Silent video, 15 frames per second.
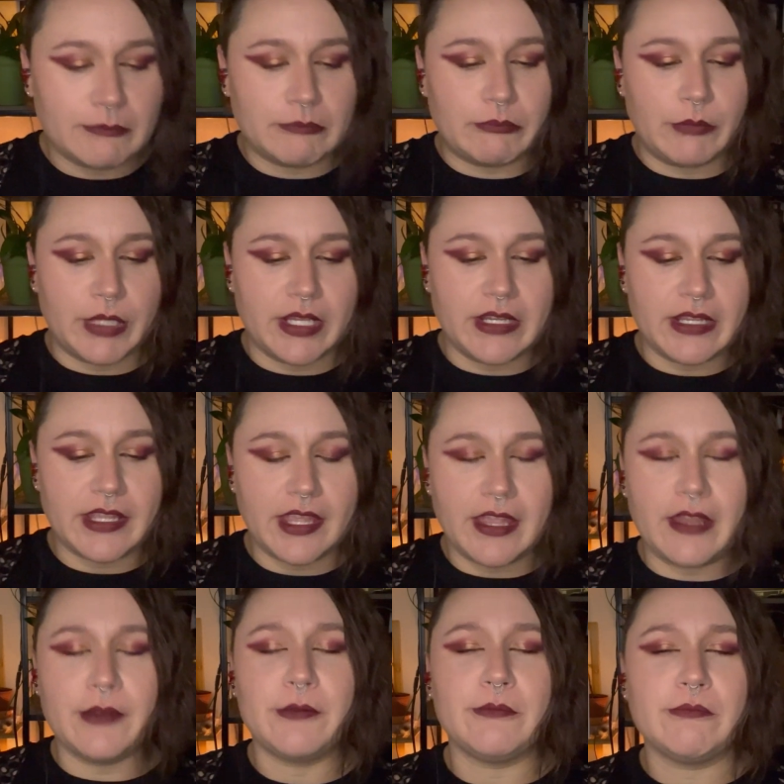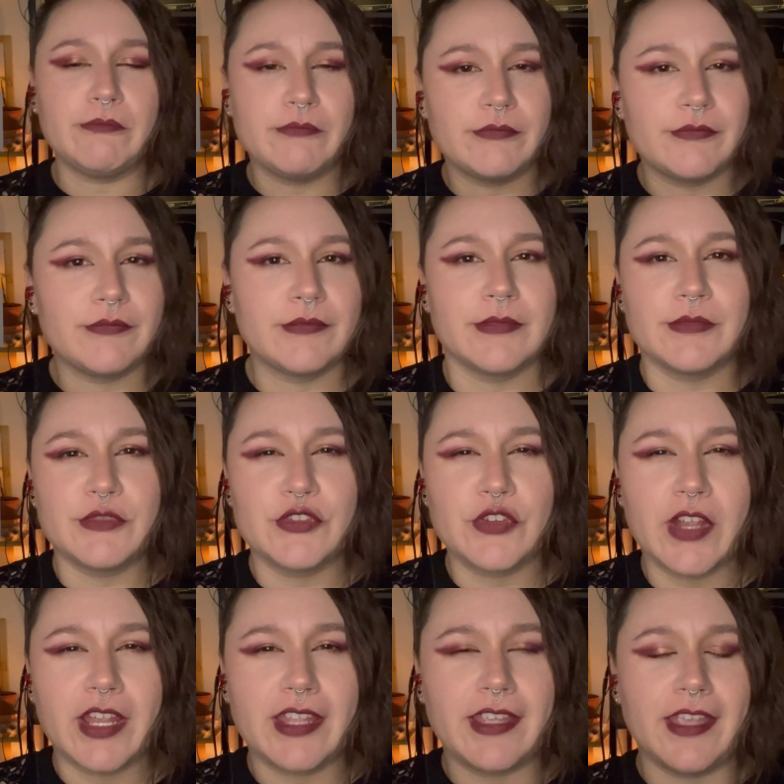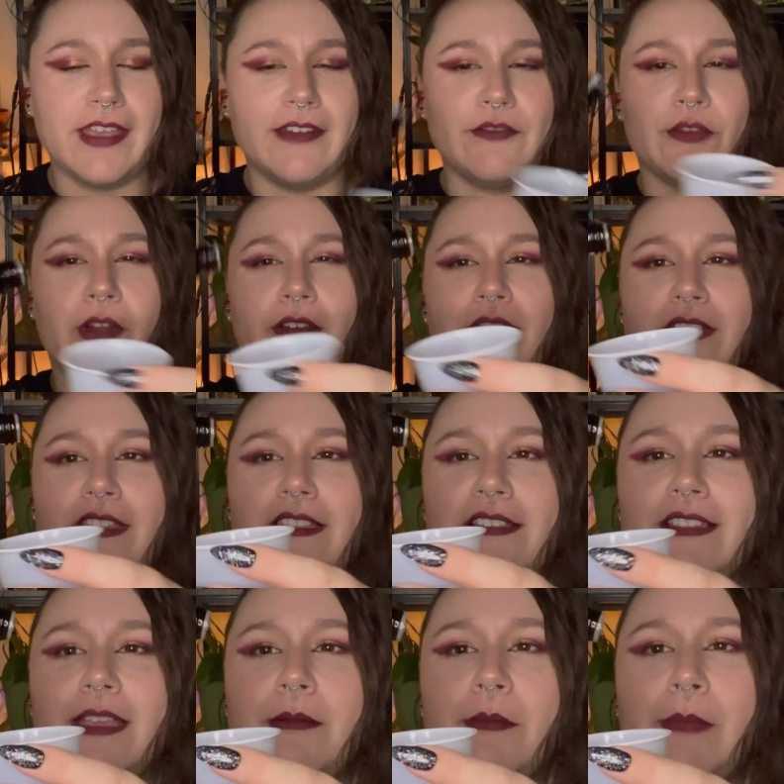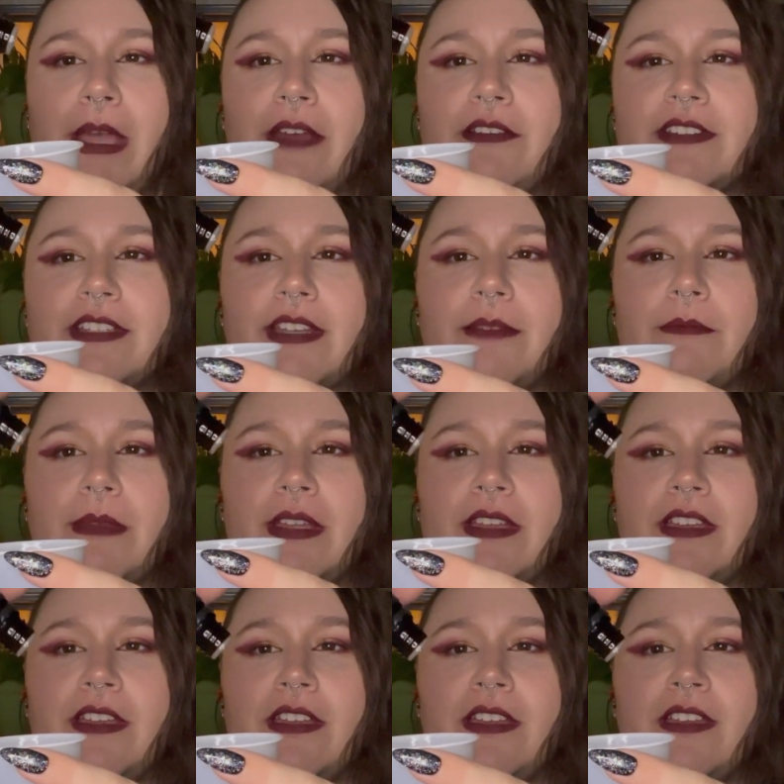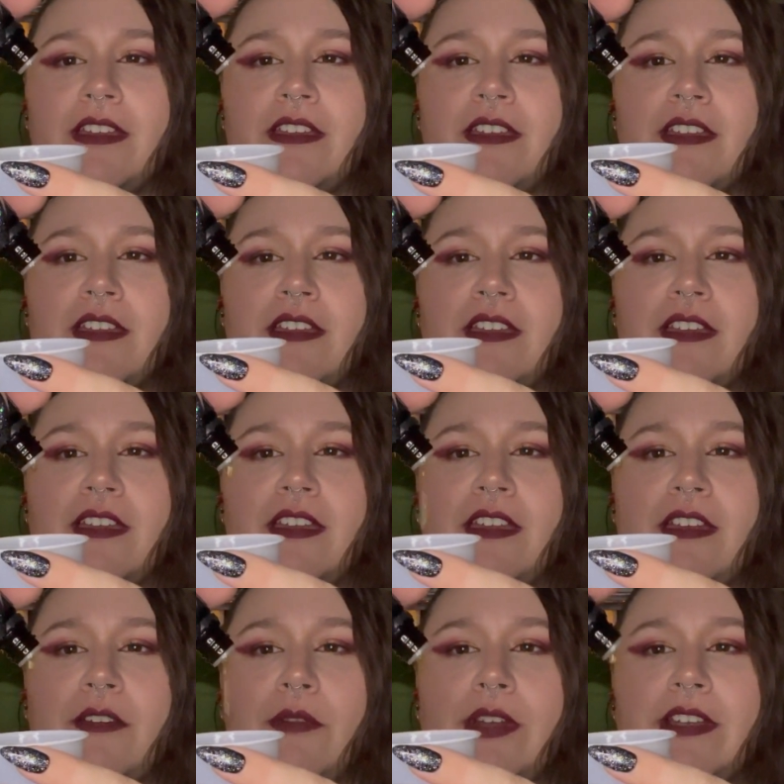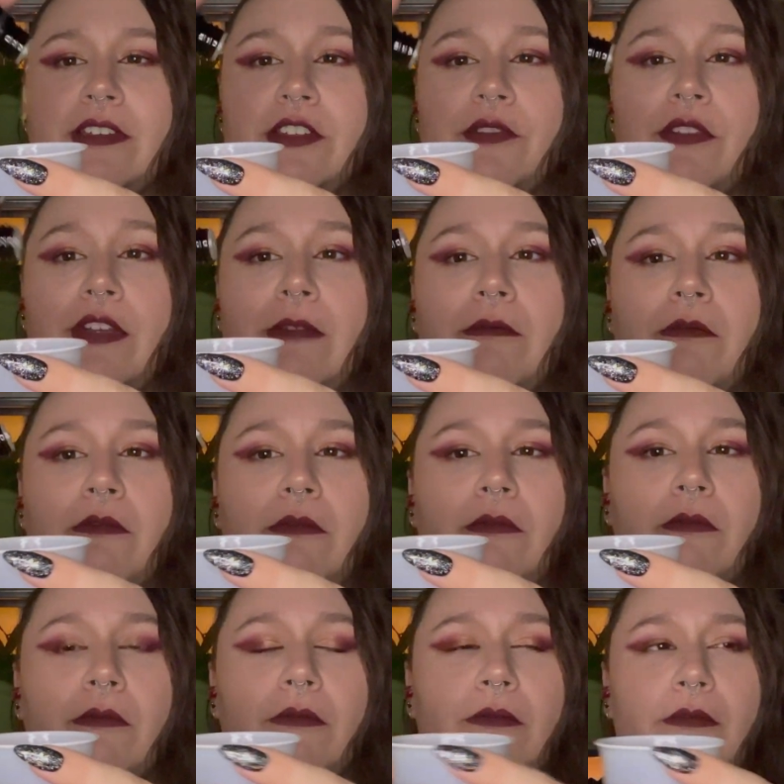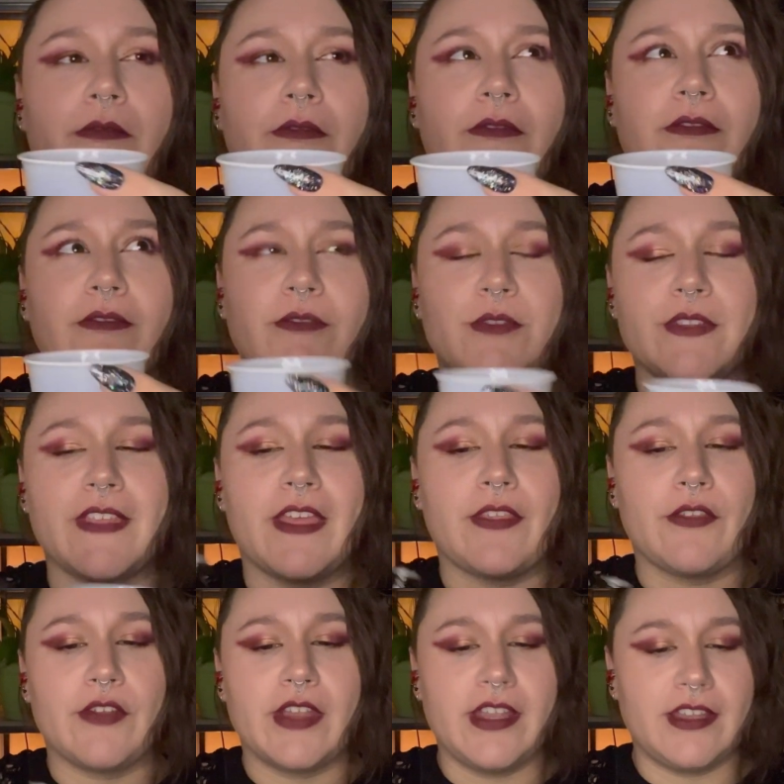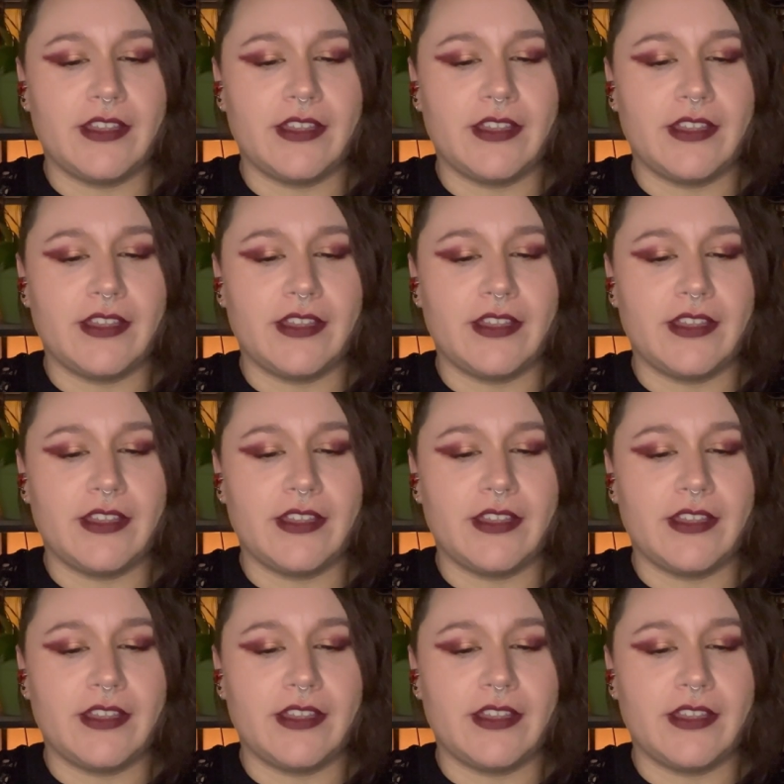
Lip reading: And again, try and get roughly the same amount. 1, 2, 3. Is that 3?